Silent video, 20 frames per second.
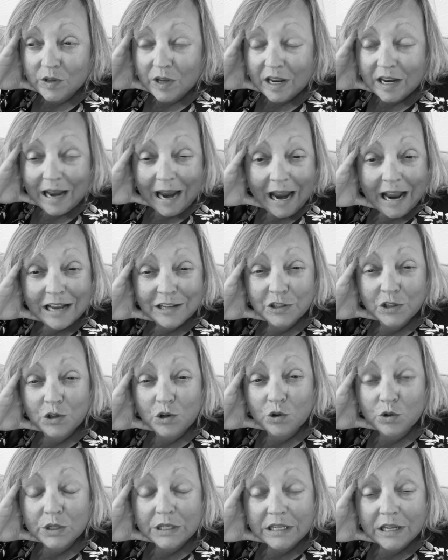and ask
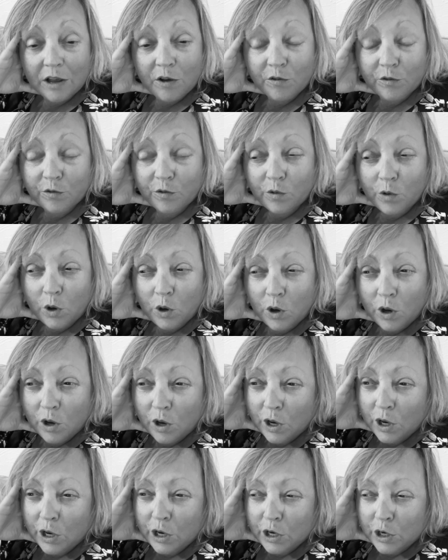yourself
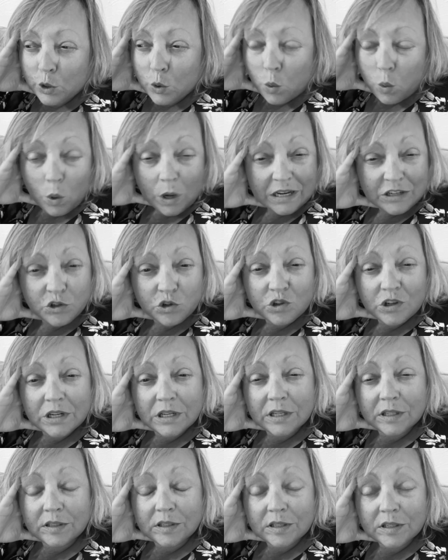
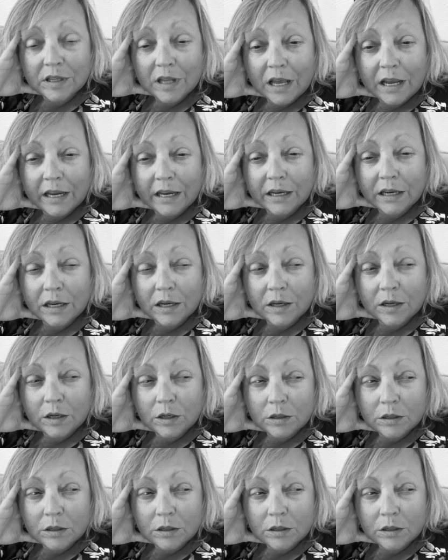questions like,